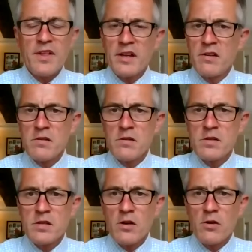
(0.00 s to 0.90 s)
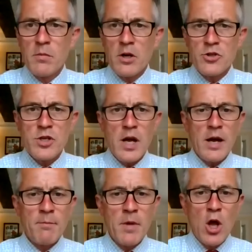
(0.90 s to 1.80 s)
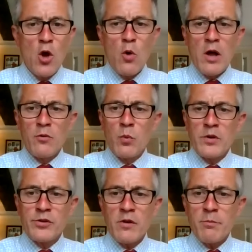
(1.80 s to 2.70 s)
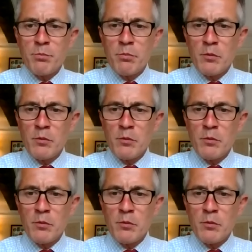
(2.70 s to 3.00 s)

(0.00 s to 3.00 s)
thank you so much. We're sort of